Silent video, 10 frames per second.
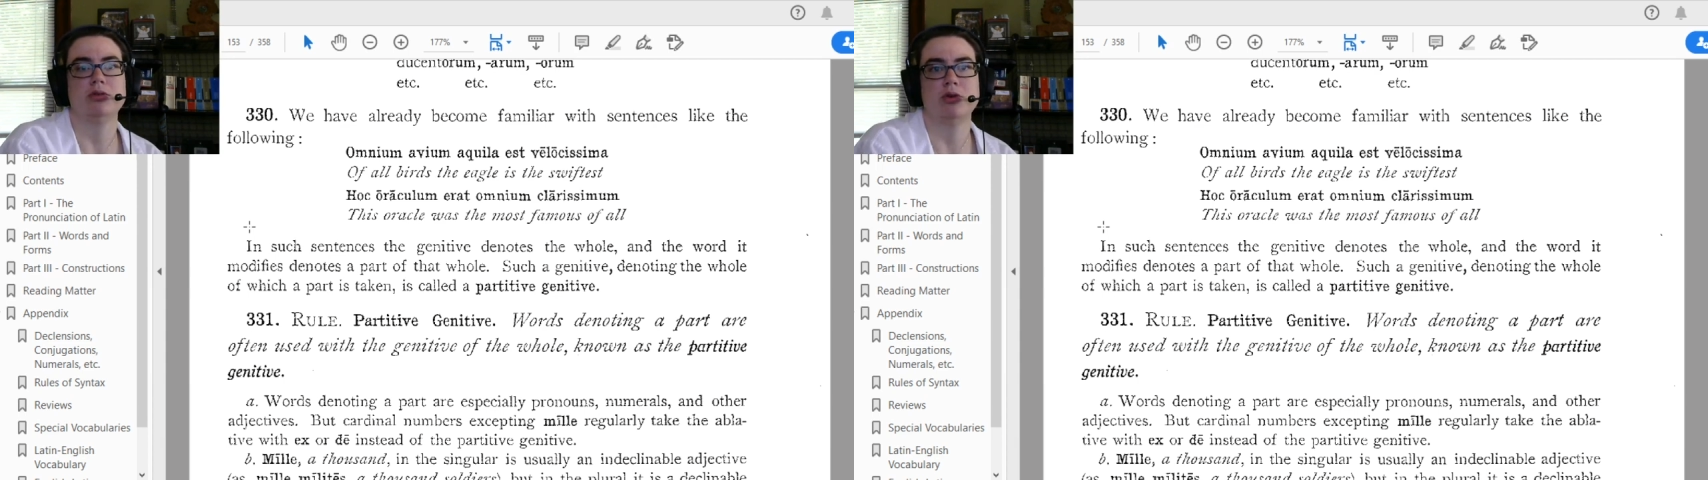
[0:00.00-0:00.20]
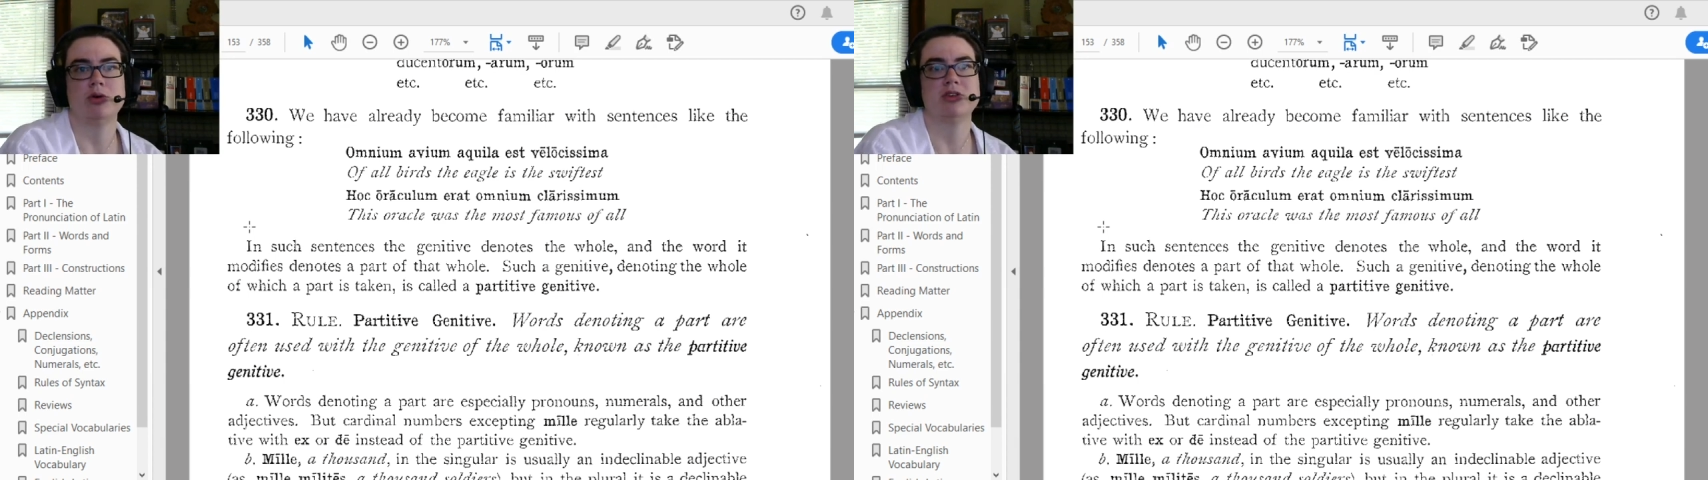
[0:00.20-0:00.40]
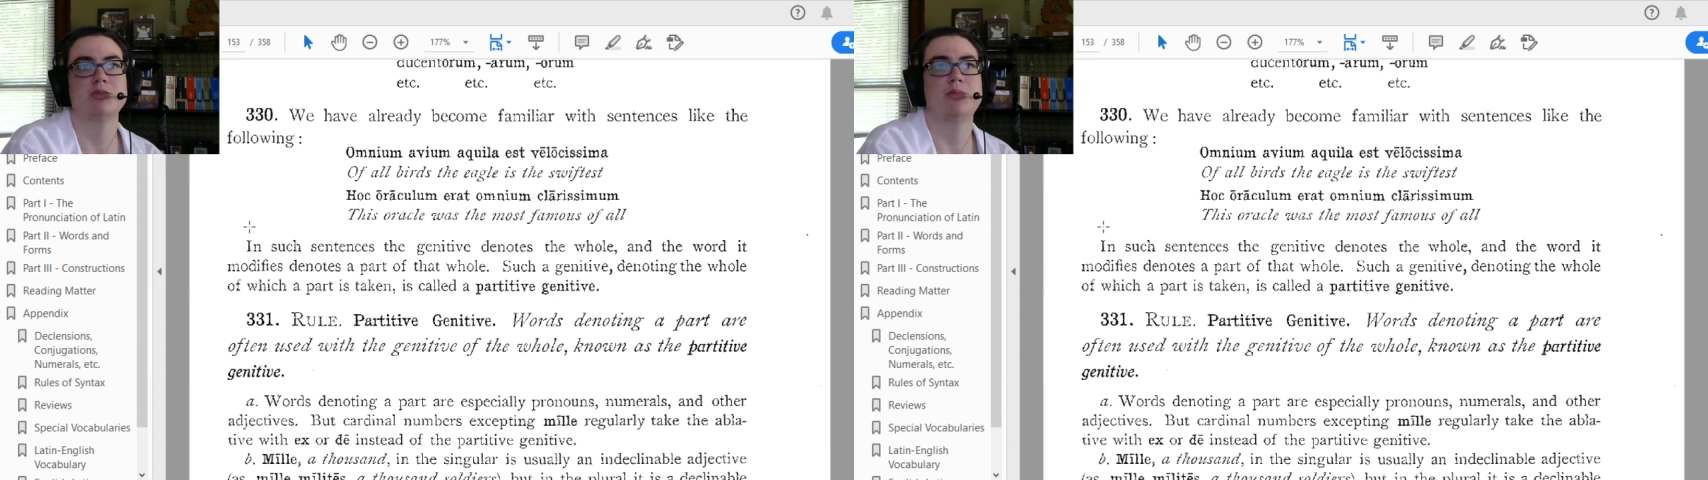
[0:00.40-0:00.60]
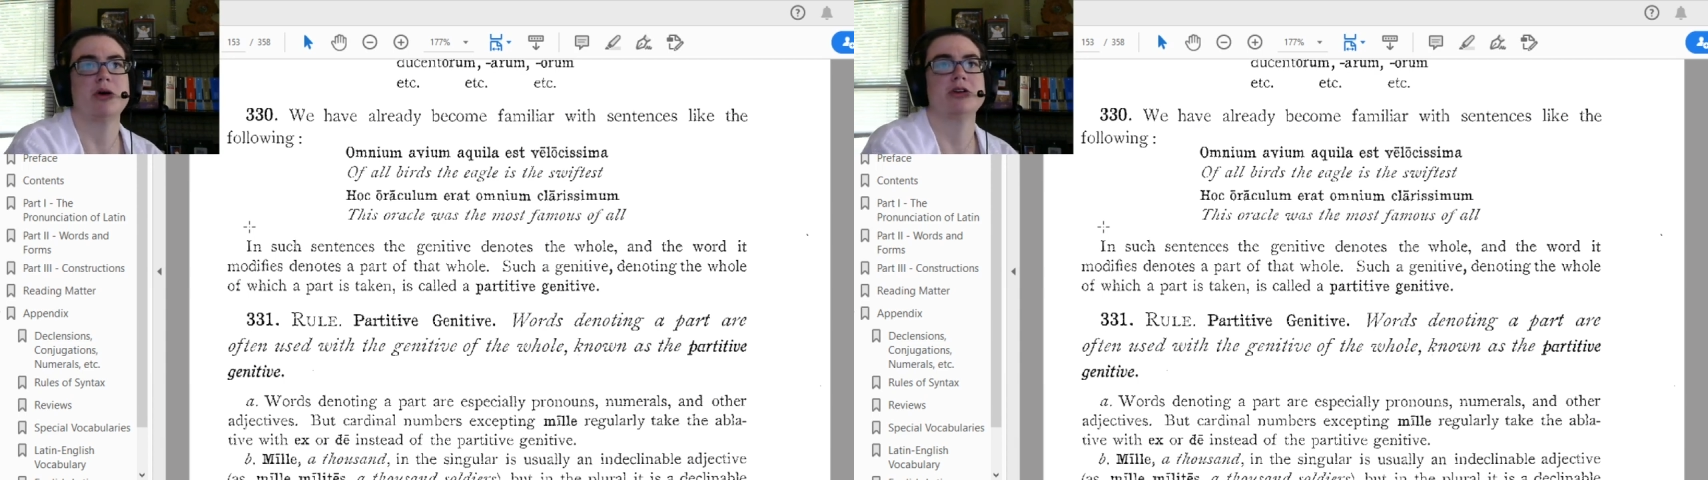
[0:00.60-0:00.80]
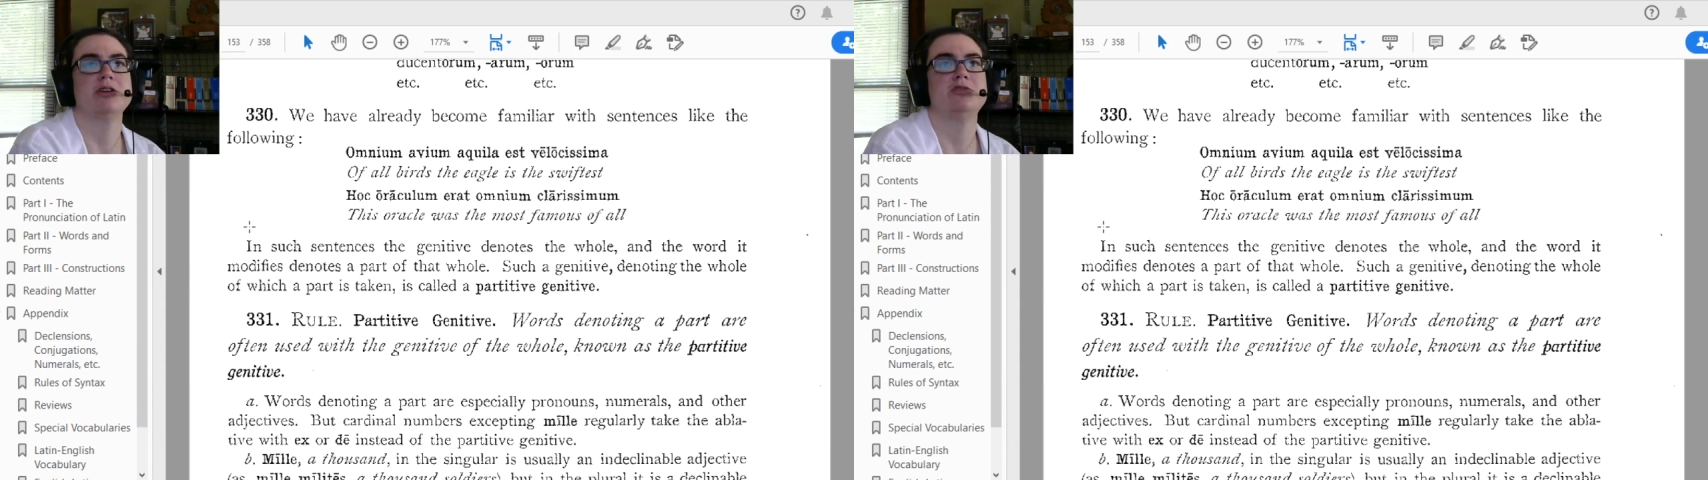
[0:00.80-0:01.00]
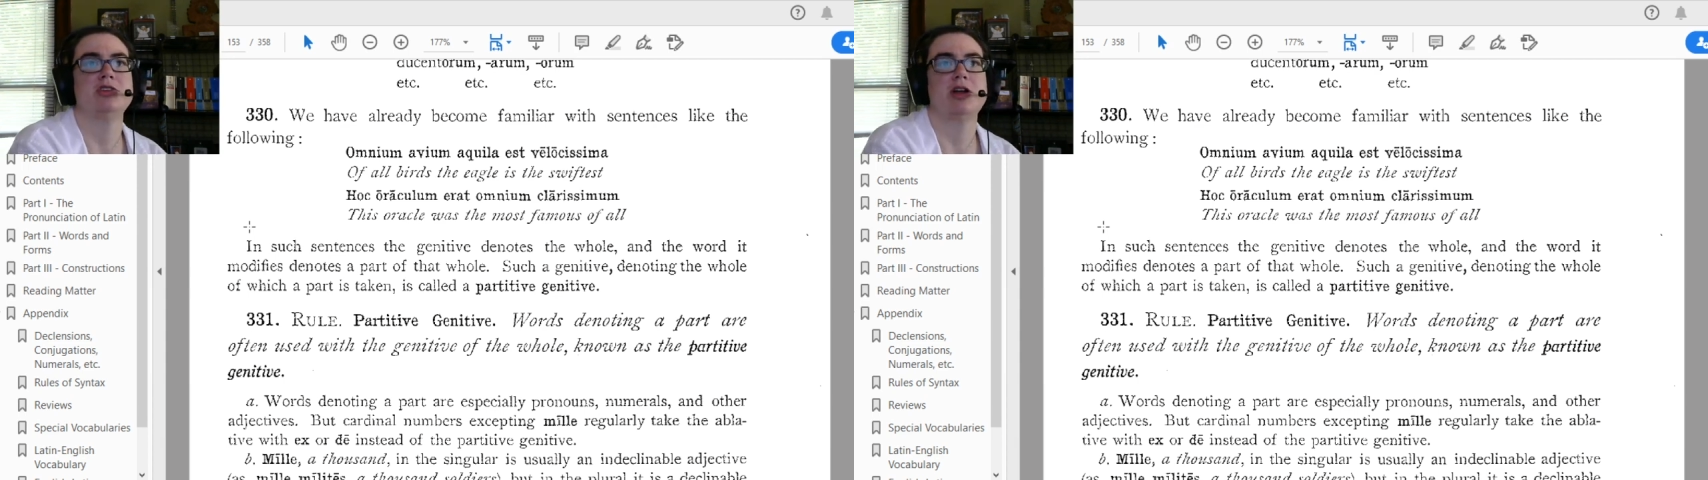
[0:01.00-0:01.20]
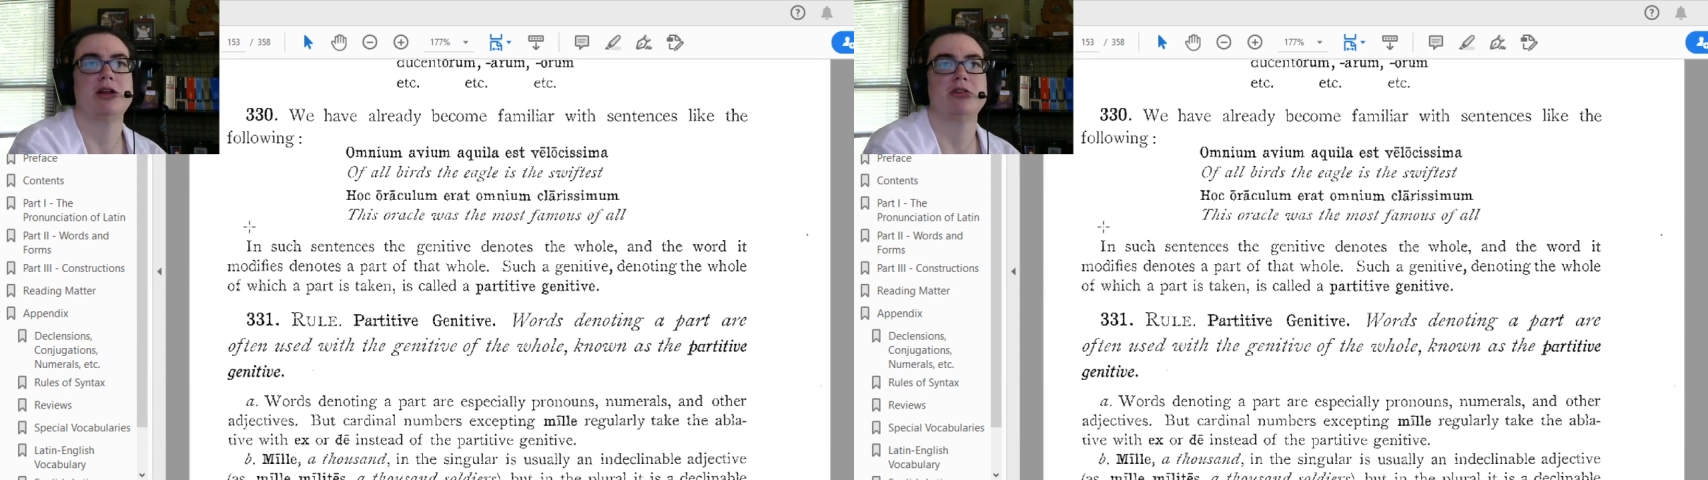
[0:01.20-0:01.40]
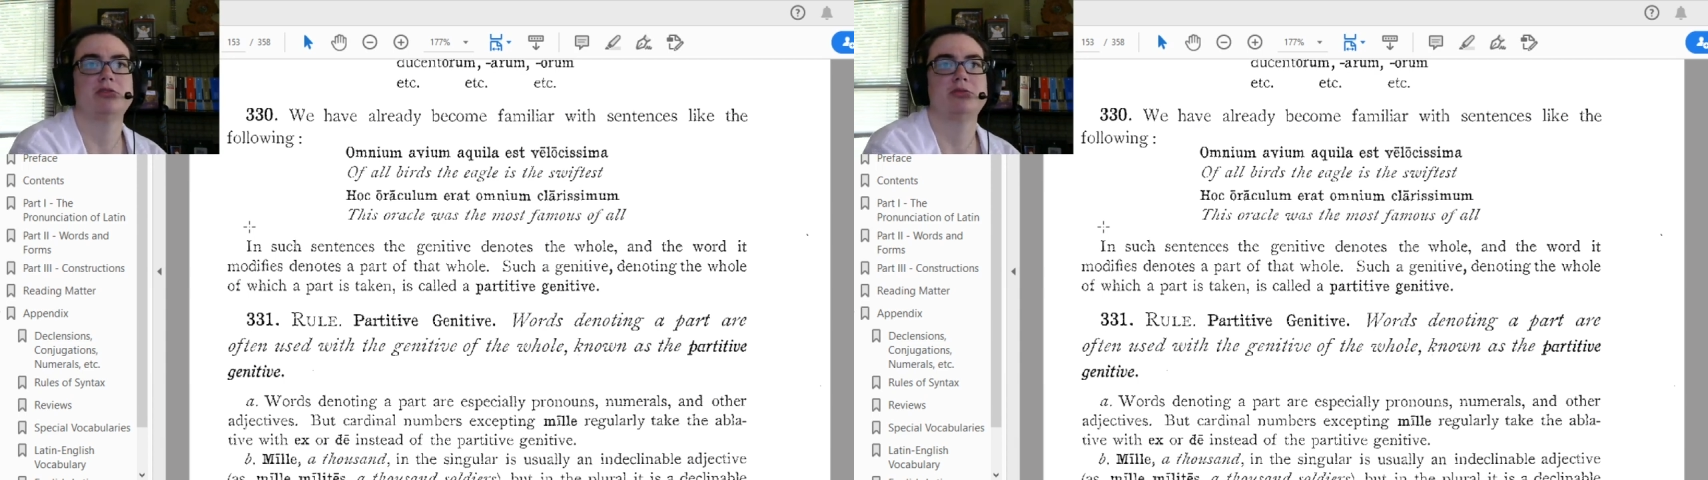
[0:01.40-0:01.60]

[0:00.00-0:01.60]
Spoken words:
known as a partitive genitive.